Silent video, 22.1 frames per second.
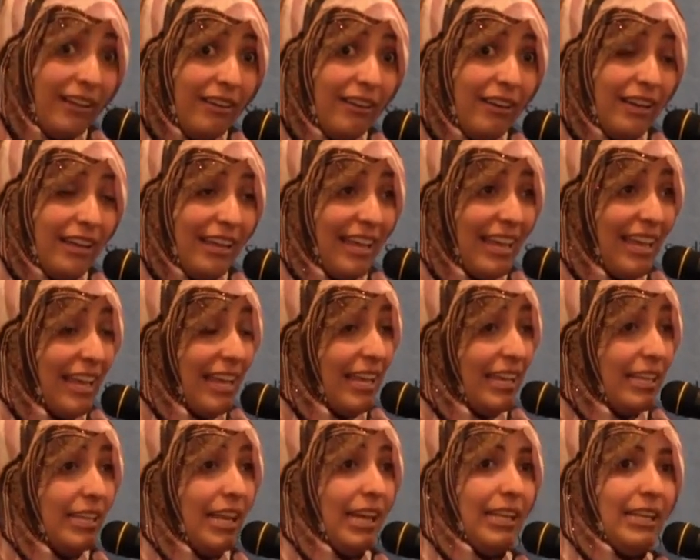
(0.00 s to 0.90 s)
He
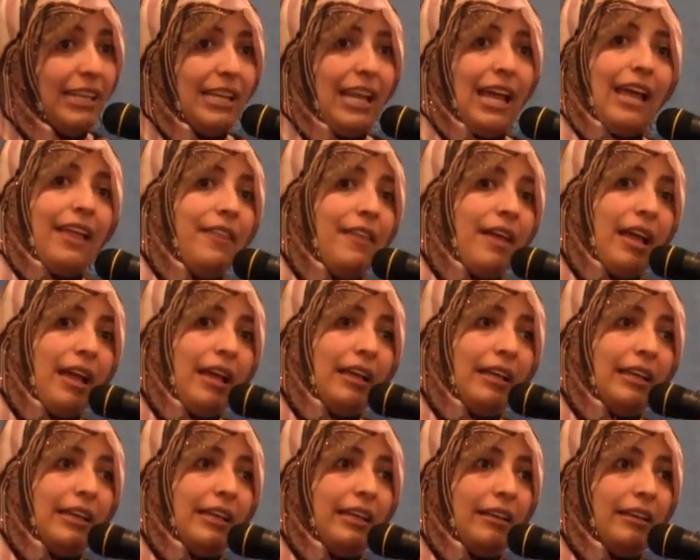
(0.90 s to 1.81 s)
went on TV and
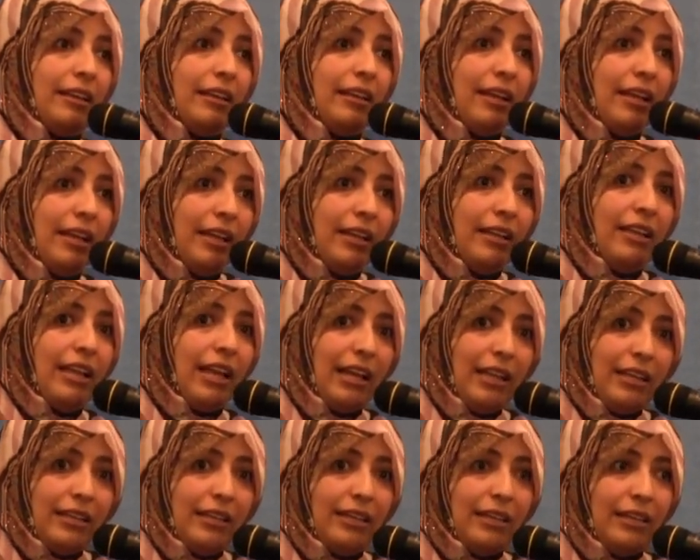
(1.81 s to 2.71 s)
spoke about me,
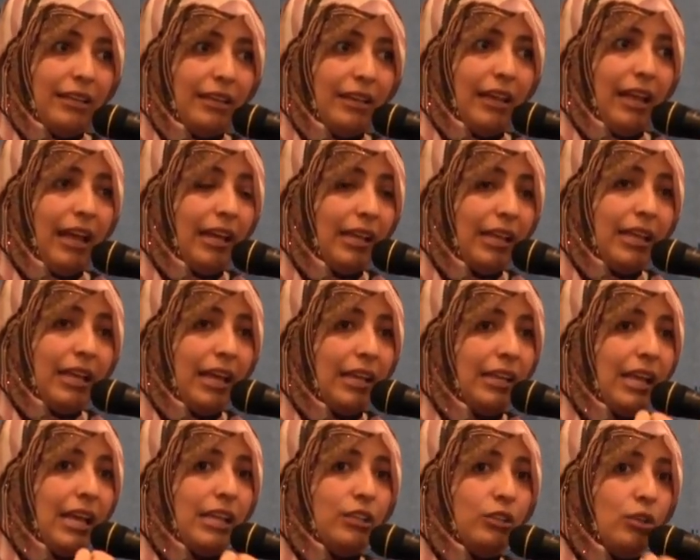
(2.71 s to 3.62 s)
and he
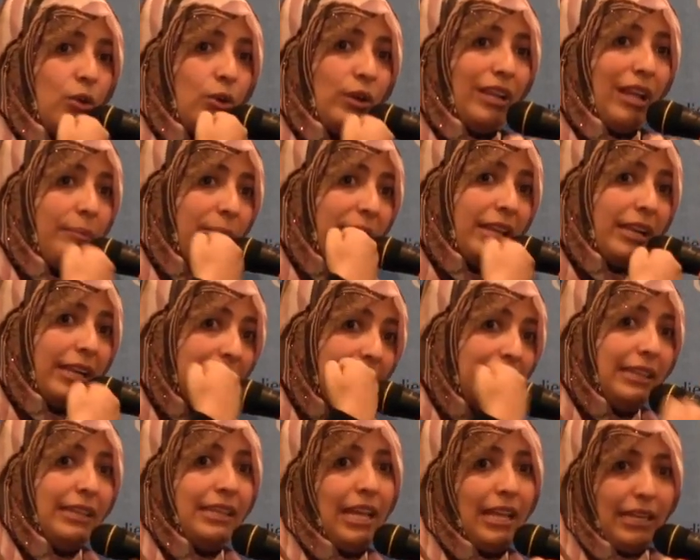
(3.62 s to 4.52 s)
was proud.
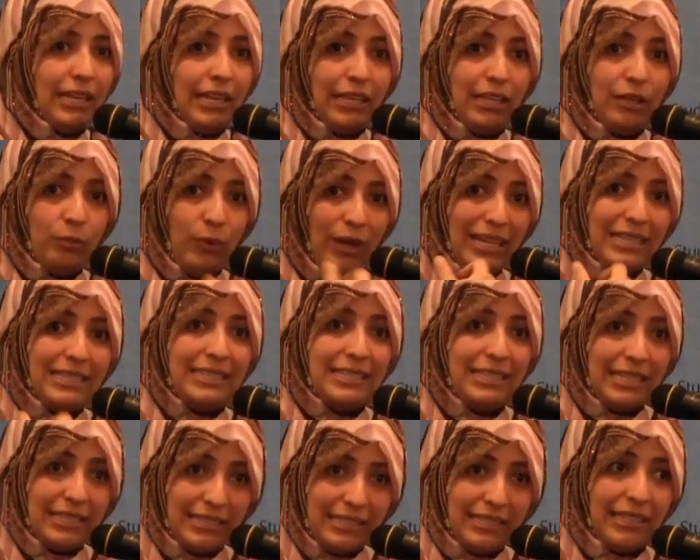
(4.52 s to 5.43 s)
That
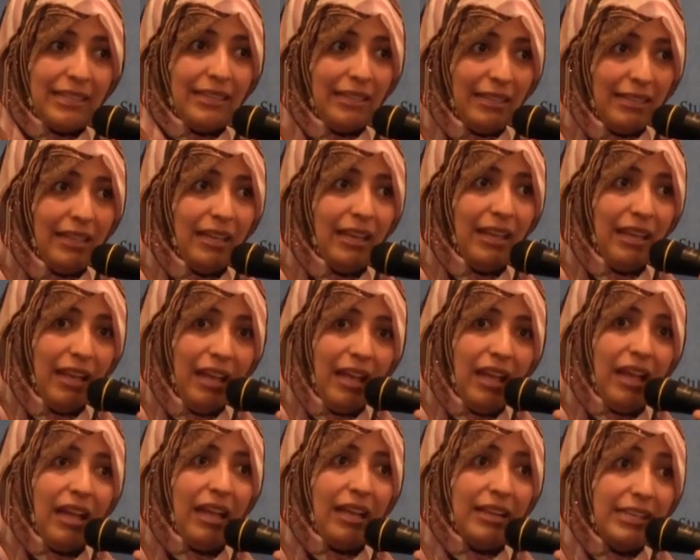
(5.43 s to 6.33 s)
was a great
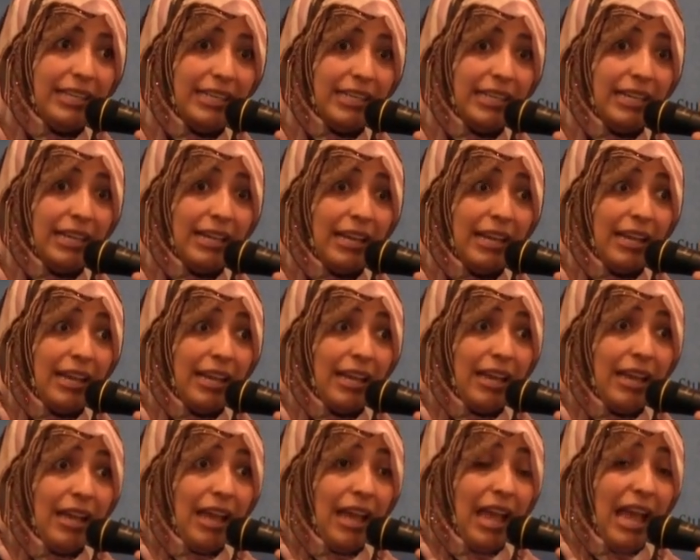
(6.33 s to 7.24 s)
role
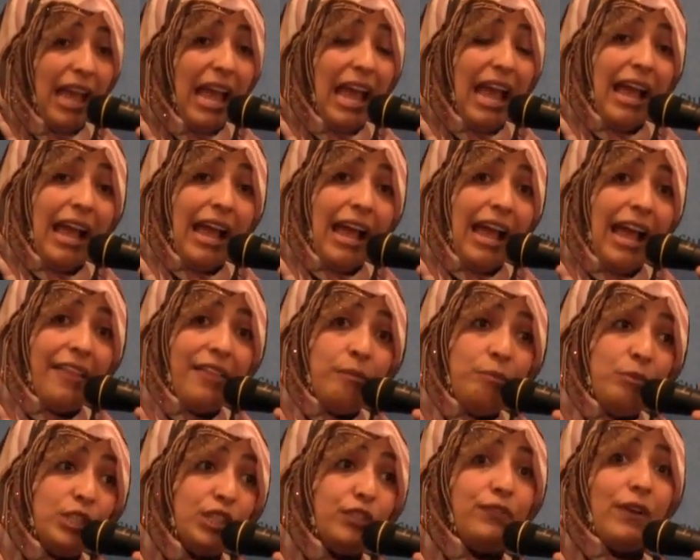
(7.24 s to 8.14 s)
that helped me,
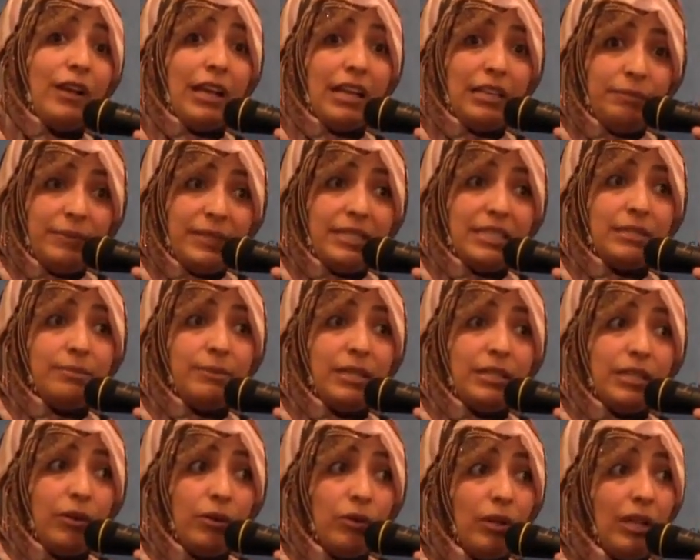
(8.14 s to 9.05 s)

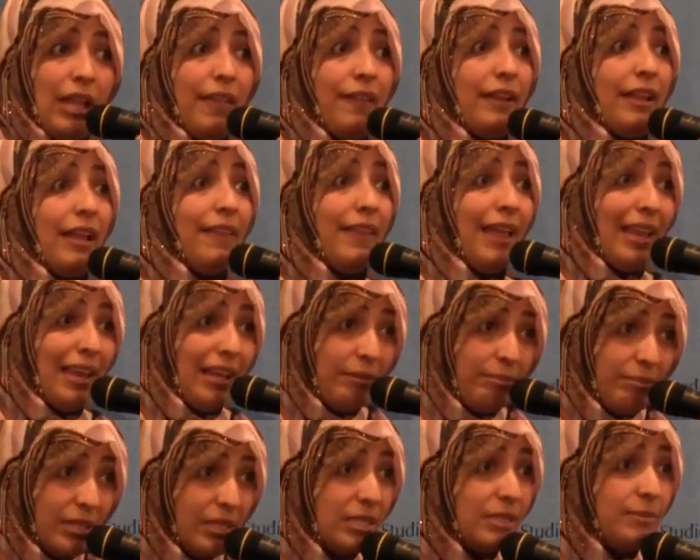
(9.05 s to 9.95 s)
supported me.
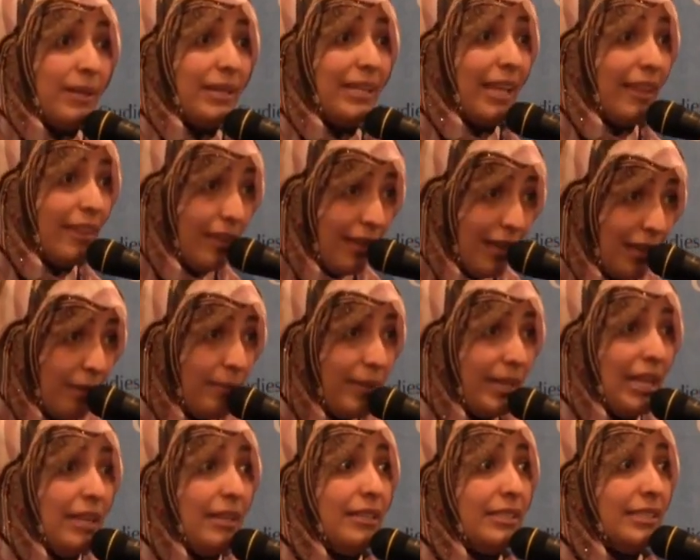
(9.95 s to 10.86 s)
This is not
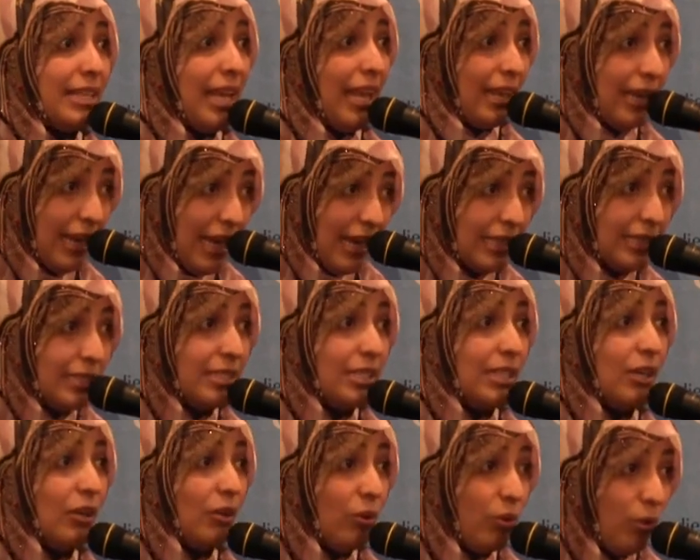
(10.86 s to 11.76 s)
just for me,
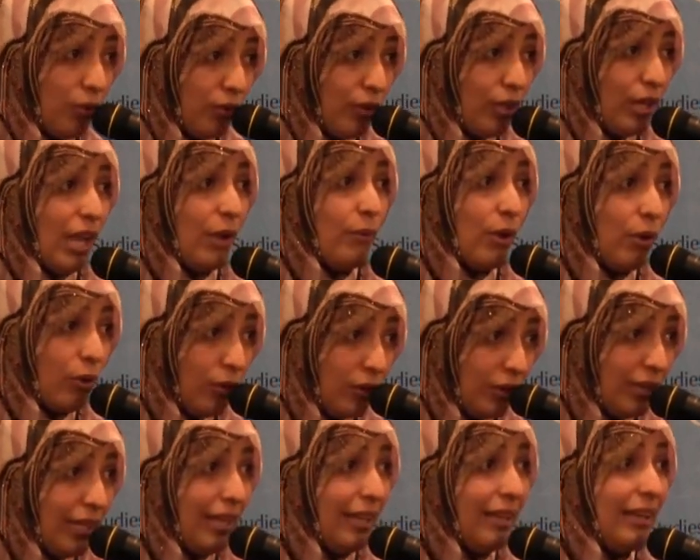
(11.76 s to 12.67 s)
Tawakkol. This
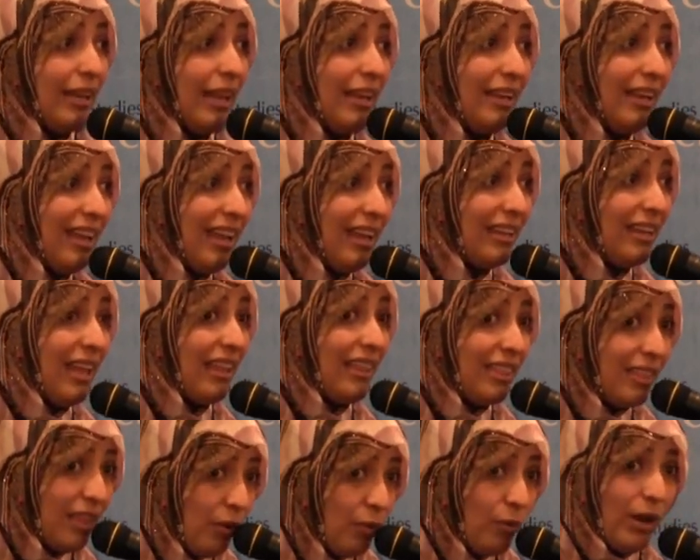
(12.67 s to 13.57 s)
is the
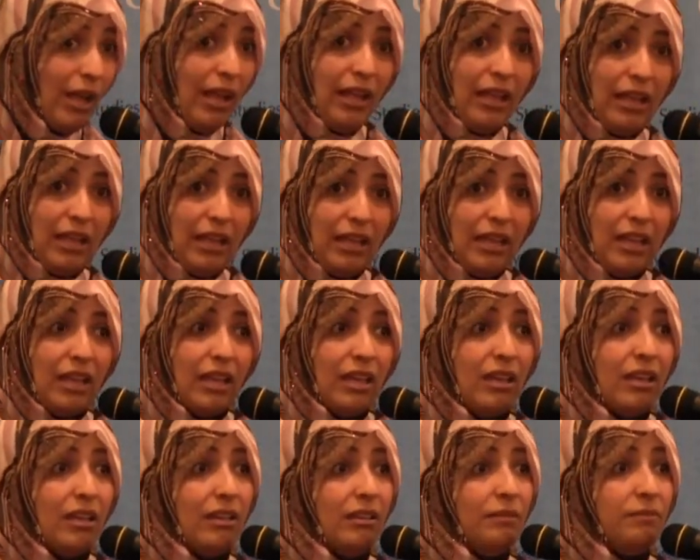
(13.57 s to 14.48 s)
case for many,
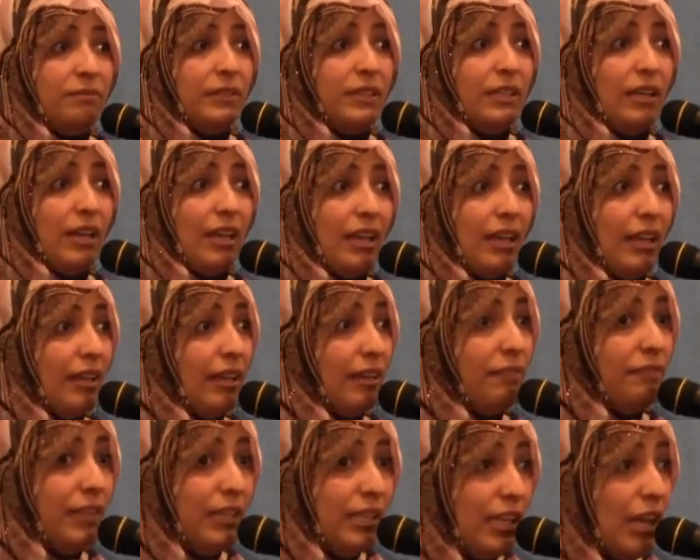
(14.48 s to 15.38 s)
many women who